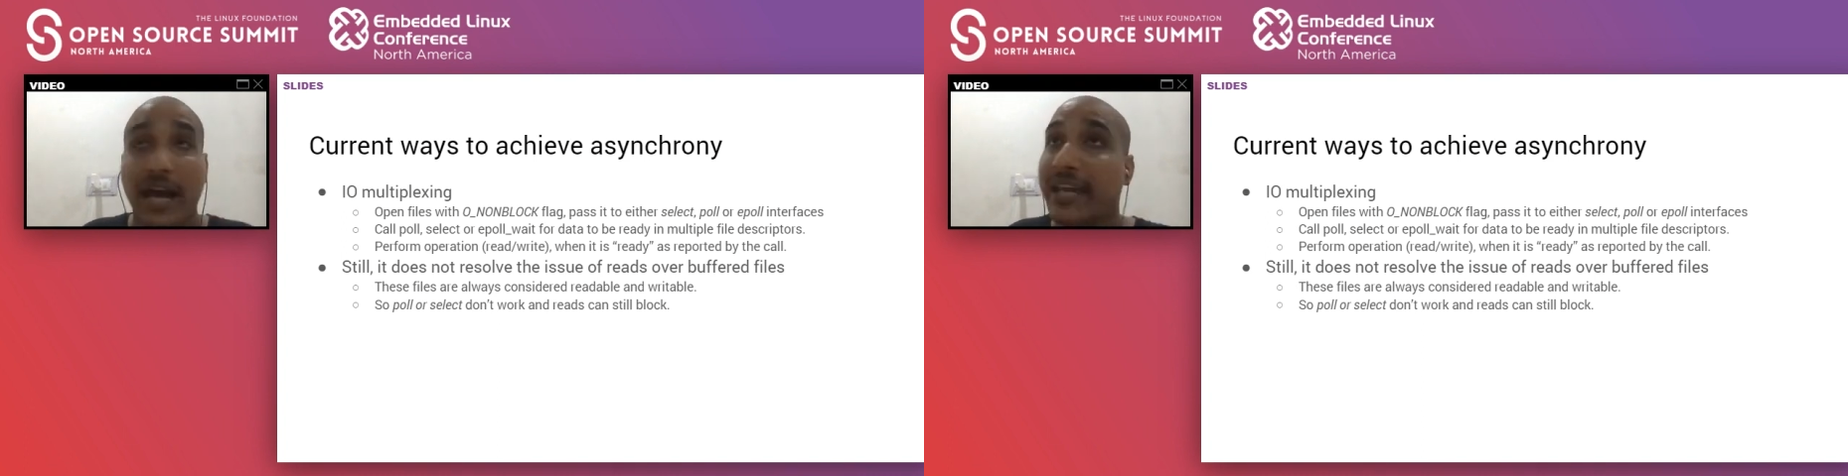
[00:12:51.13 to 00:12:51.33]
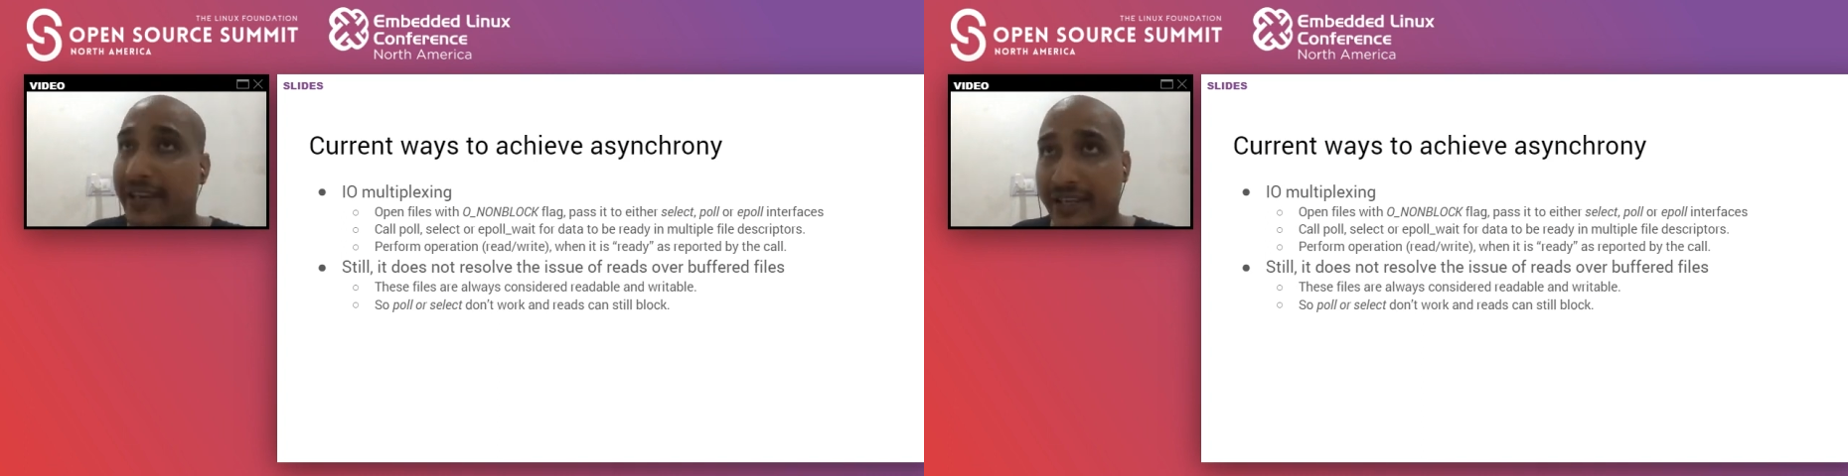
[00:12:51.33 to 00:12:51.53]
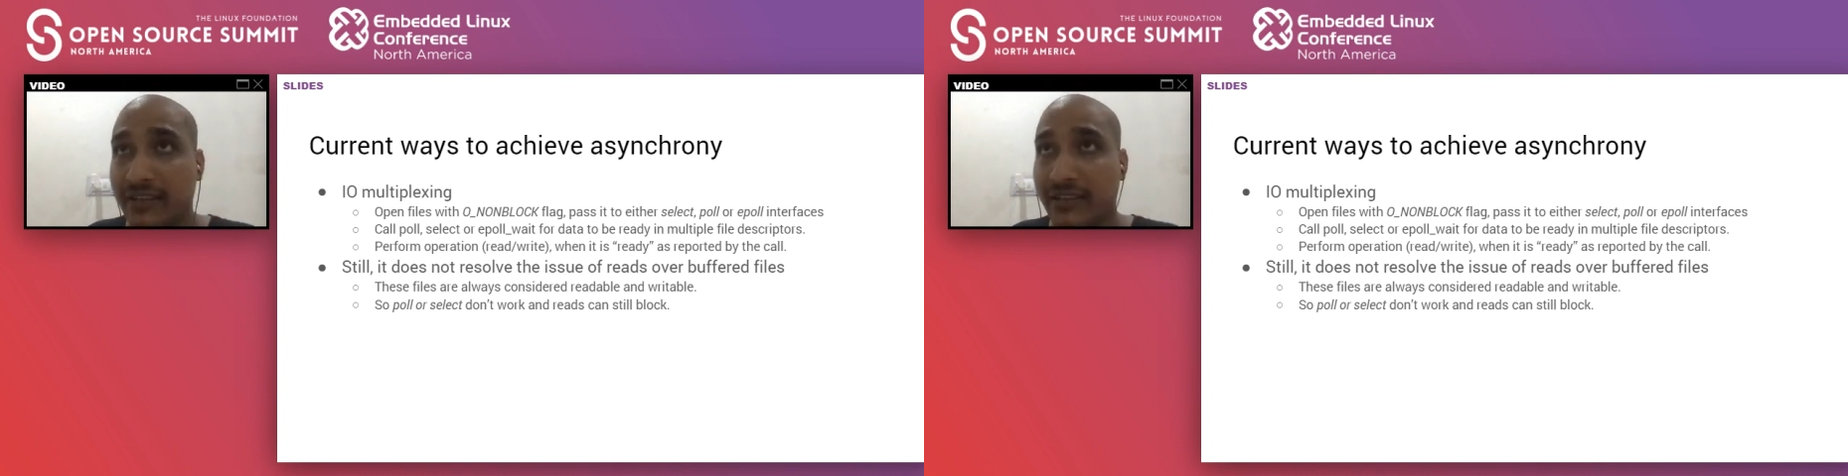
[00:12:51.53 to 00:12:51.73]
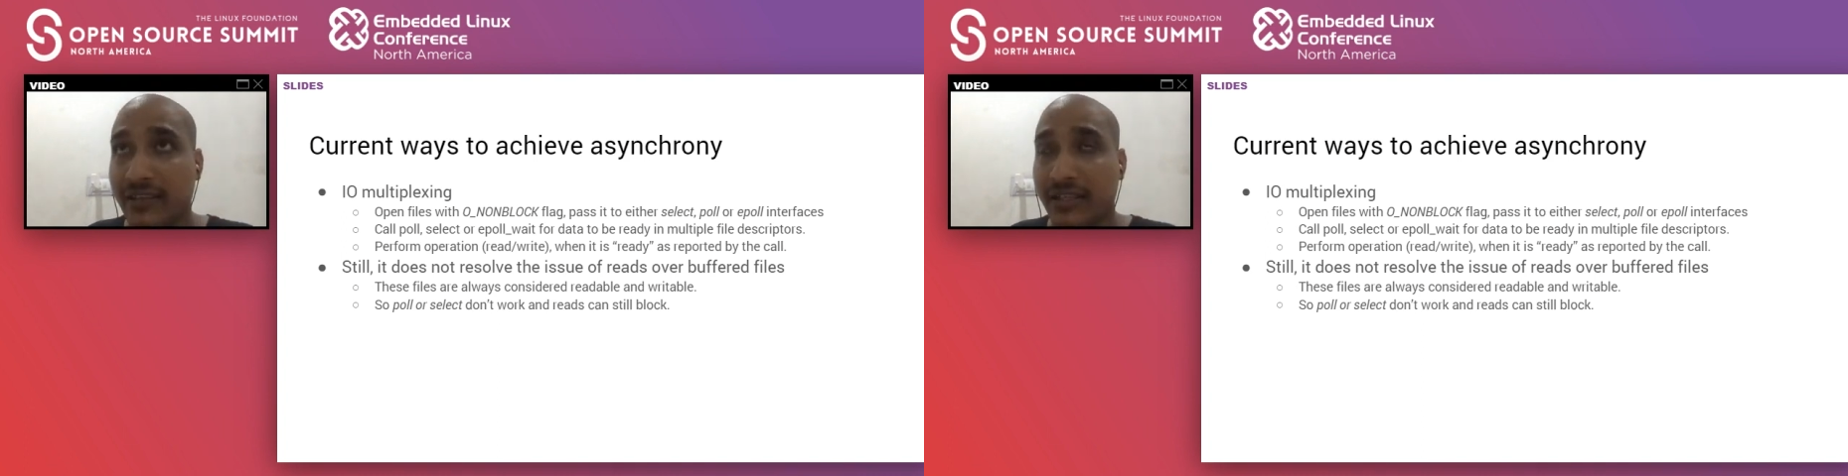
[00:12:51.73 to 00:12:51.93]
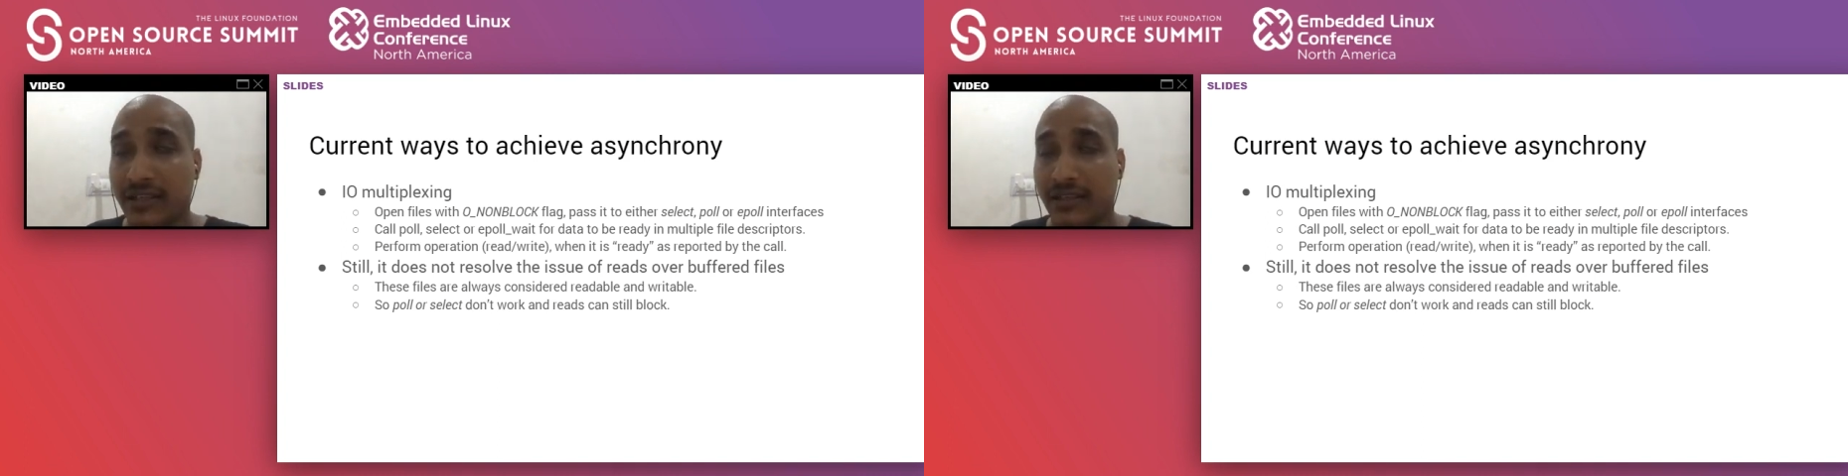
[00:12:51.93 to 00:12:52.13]

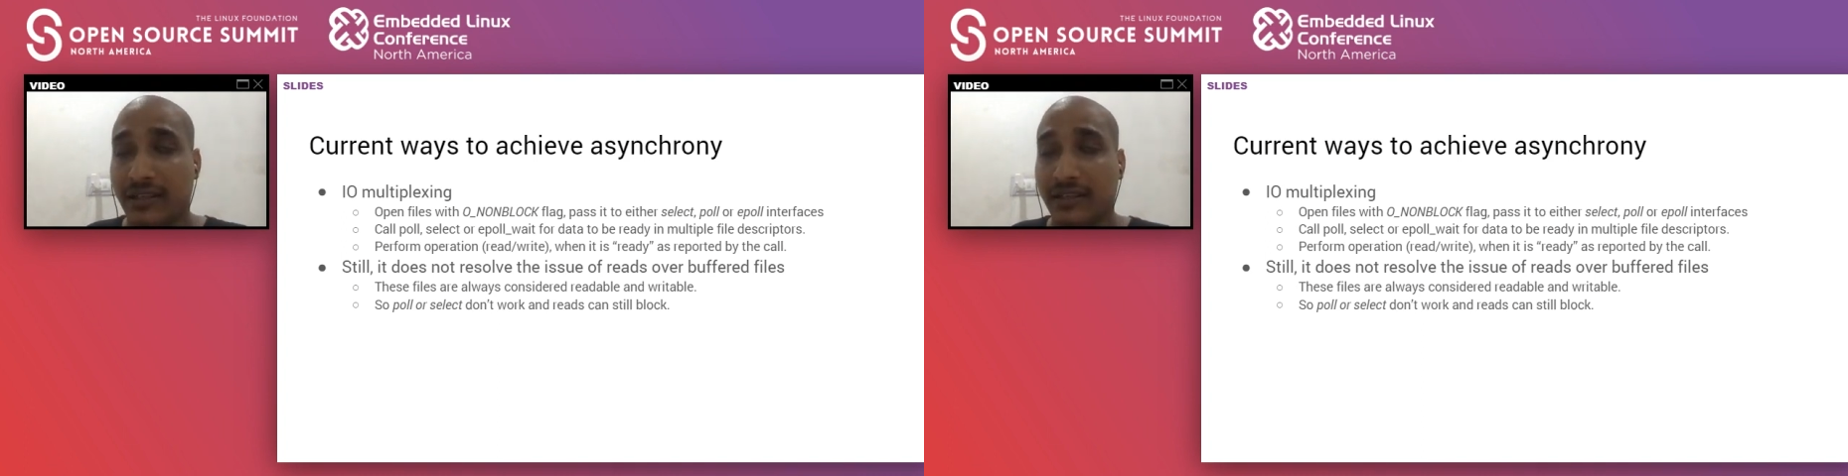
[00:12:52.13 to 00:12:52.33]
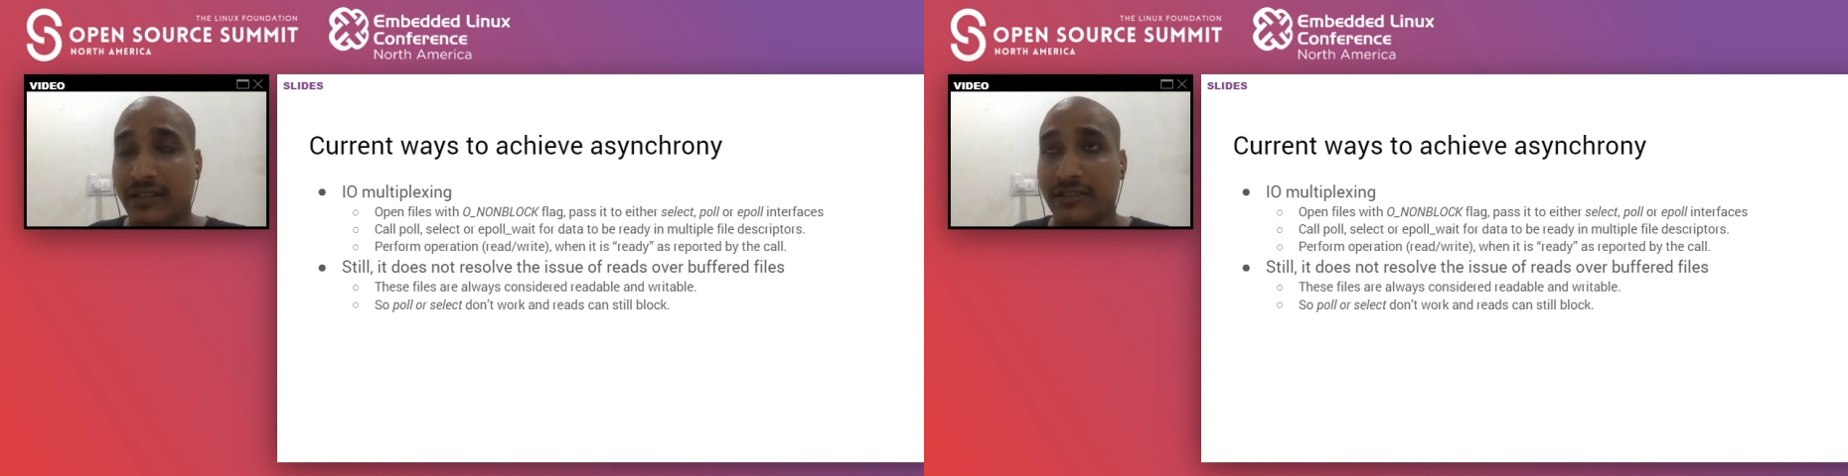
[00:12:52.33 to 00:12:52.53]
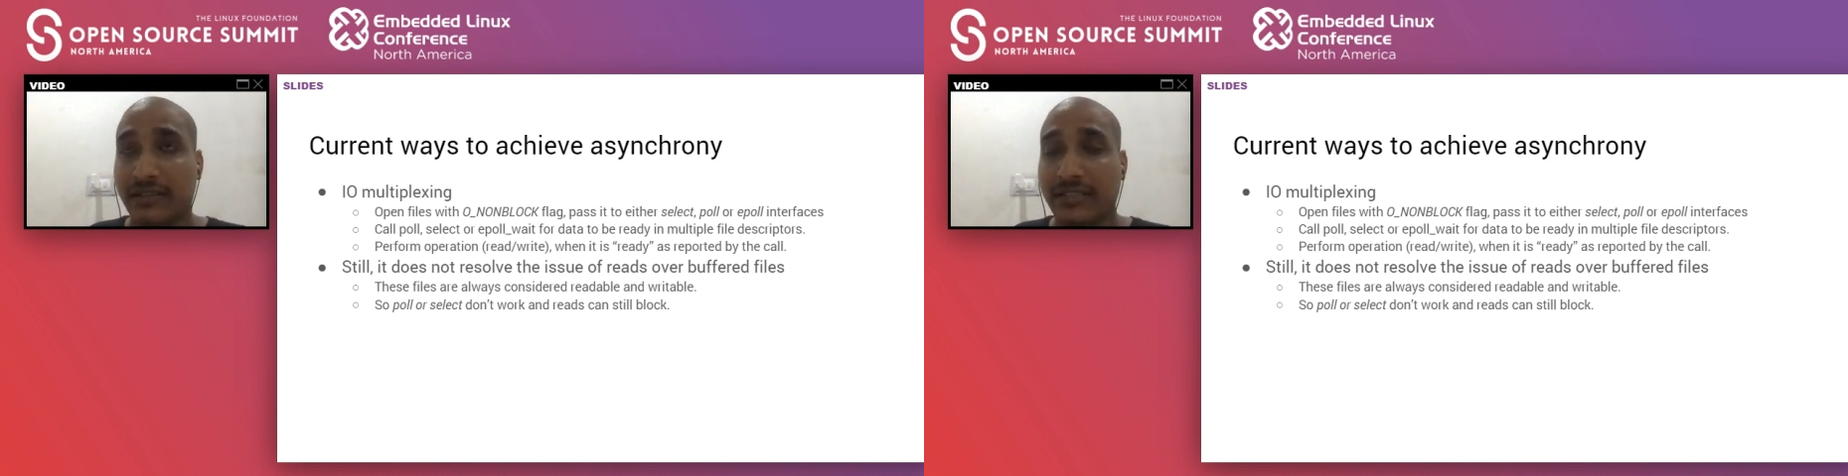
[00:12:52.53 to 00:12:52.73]
firing uh,